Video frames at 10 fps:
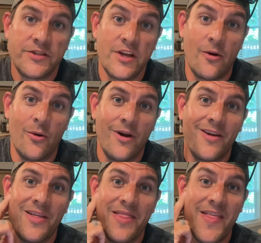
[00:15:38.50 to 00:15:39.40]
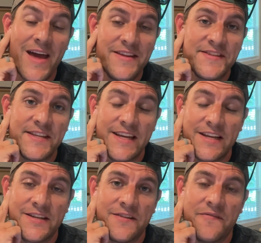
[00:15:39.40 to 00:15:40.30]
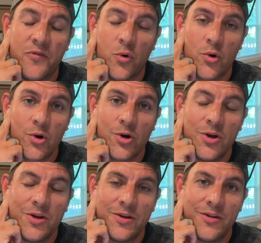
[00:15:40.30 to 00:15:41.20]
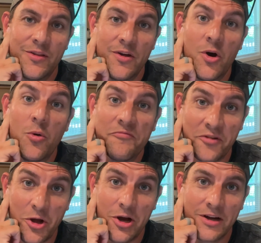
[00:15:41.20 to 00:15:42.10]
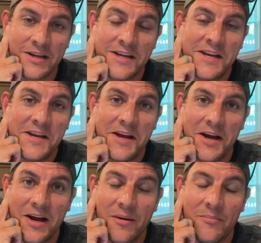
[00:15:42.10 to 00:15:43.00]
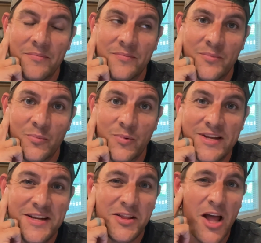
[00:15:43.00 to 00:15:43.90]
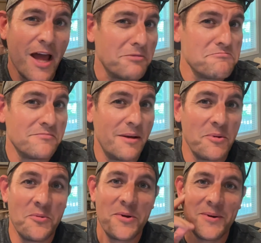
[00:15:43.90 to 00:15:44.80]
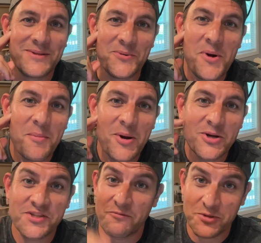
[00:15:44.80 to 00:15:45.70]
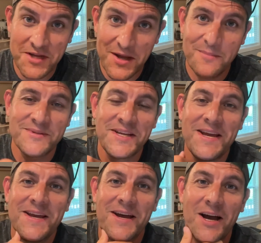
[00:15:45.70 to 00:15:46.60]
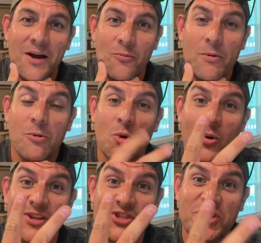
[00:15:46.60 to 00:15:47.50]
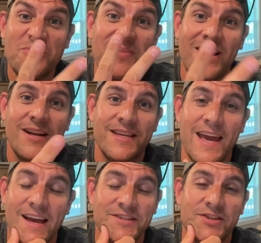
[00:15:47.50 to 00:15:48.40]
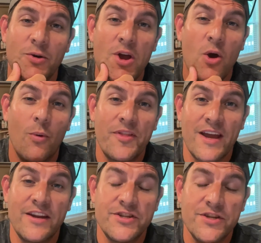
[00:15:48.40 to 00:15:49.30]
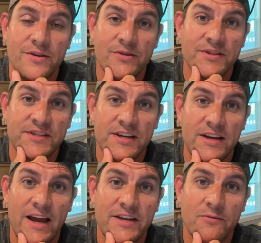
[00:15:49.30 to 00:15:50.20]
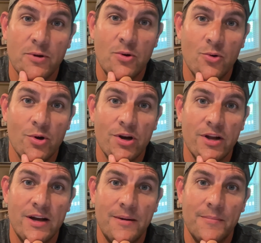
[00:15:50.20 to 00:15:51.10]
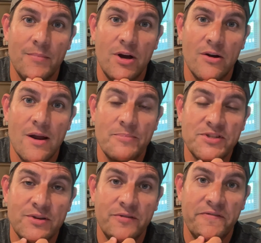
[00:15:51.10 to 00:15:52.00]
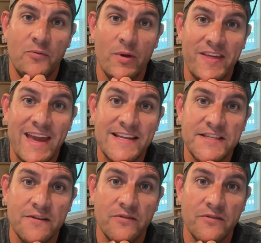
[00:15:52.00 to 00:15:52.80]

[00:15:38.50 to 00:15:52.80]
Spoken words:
So that is it for the home vlog. We did a lot. I mean, we went to Walmart several times. We recorded 2 podcasts. So one thing I didn't show you is I did record our episode with Casey